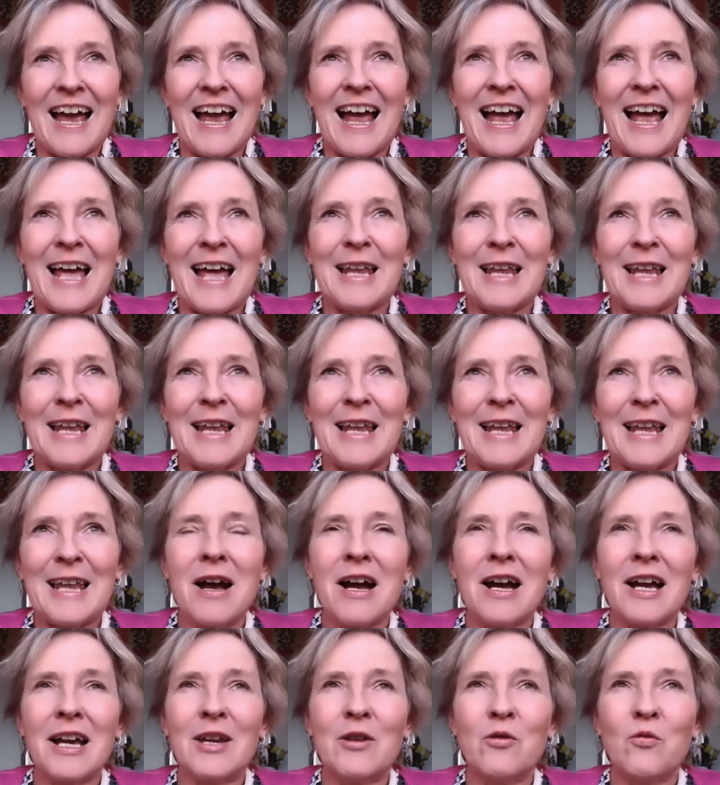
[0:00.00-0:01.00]
And
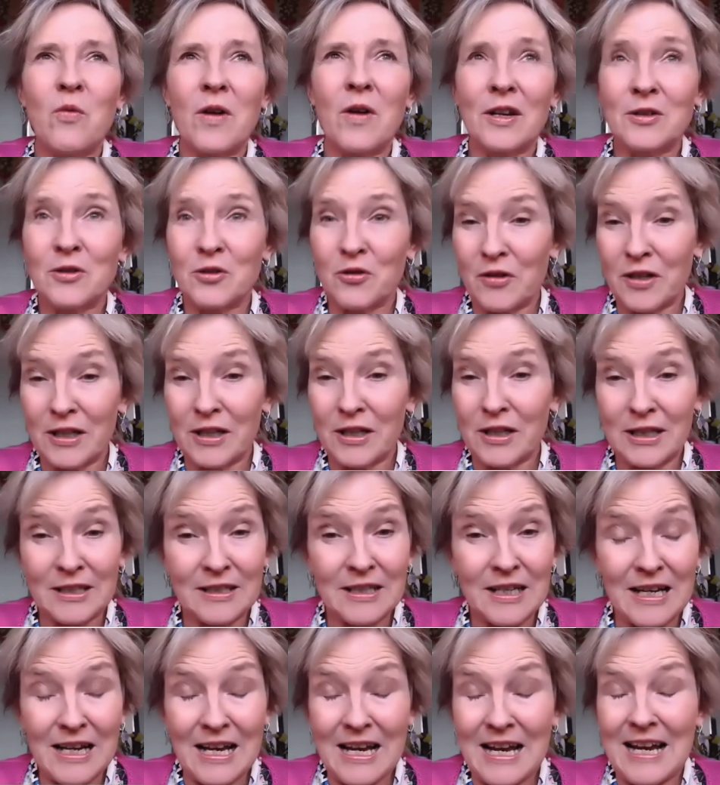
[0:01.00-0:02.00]
my wondering,
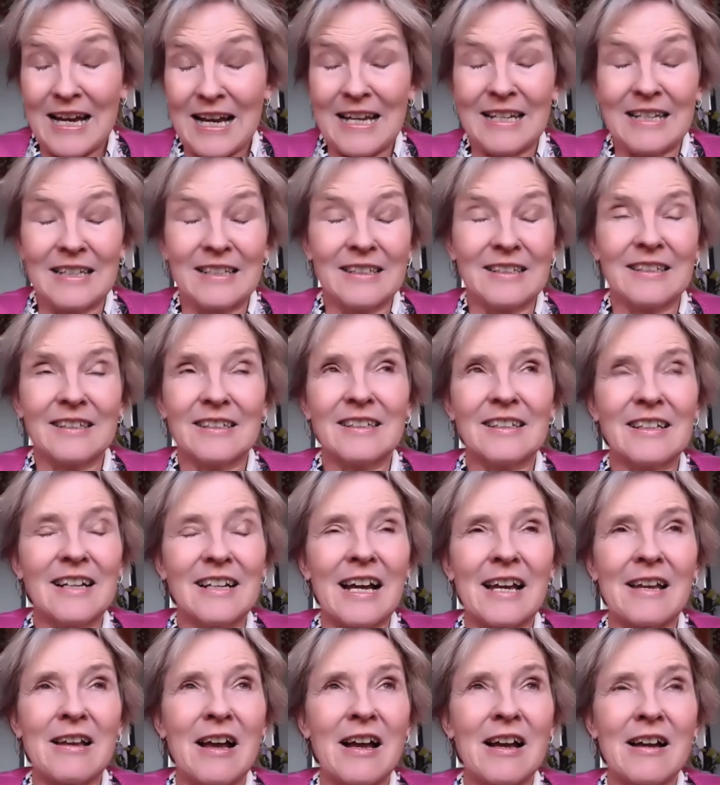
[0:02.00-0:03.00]
and
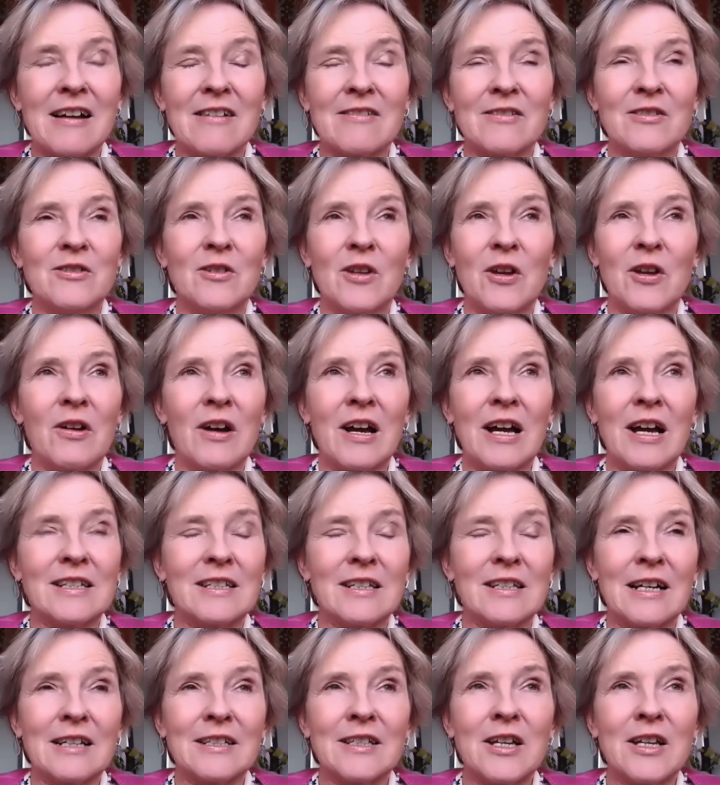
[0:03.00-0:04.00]

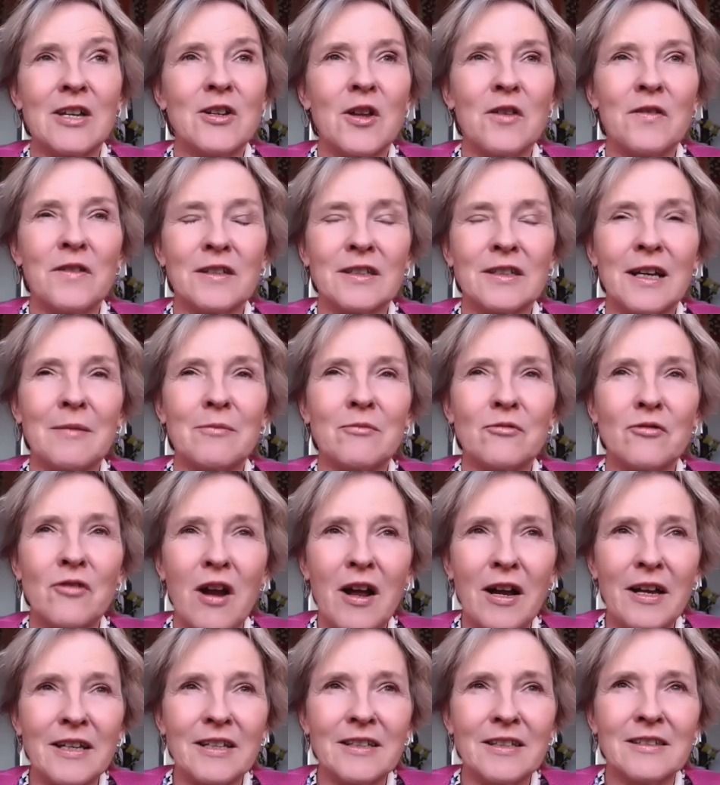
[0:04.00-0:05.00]
I don't know that I'm
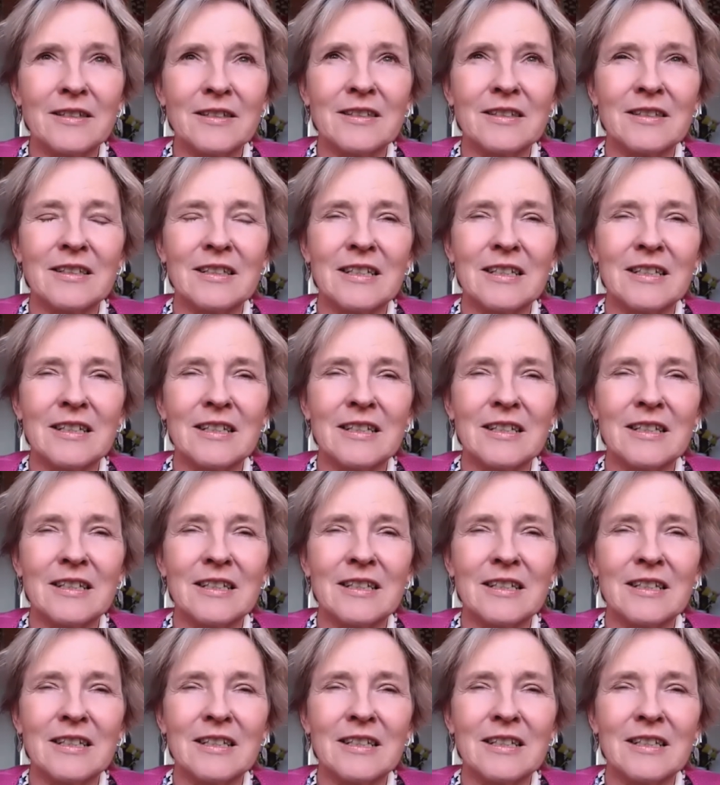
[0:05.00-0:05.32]
right,